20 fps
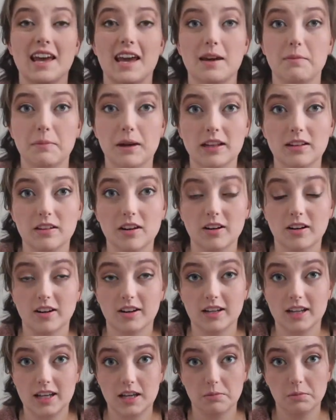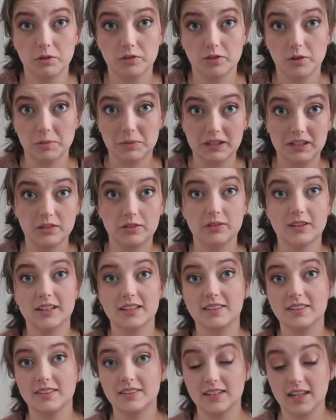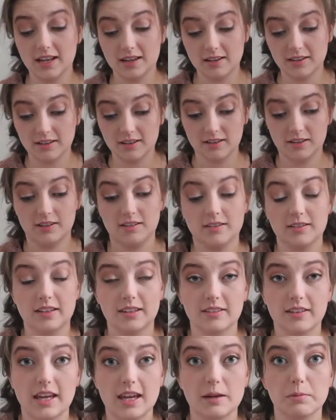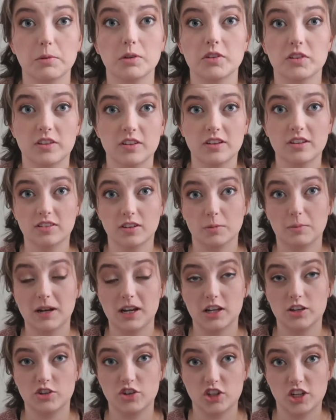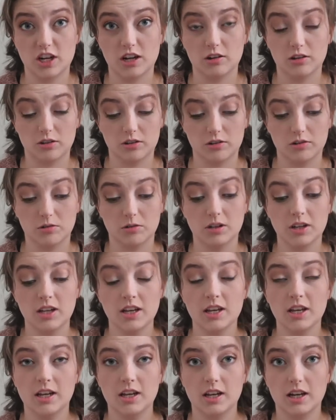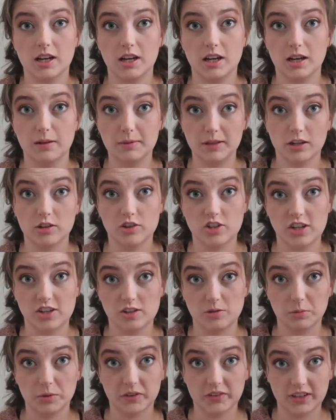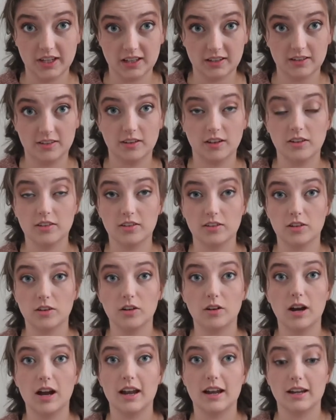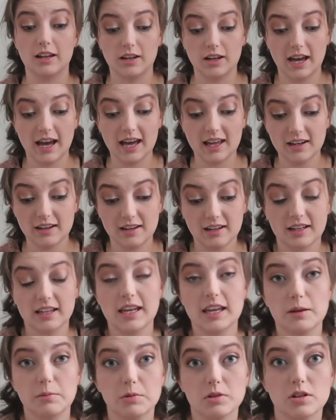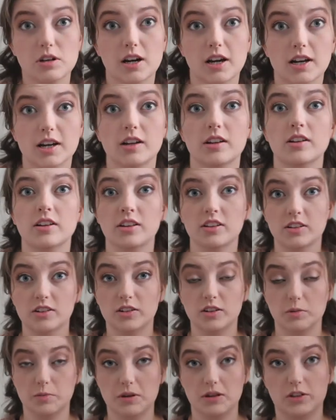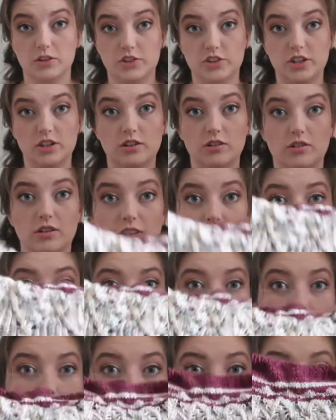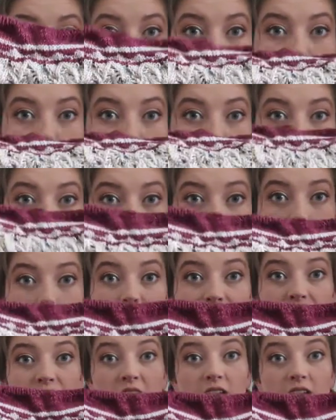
and my longer cable for me to extend this cable. So these are my Chiaogu interchangeable sets. So I added a cable on to be able to show this to you a little bit better.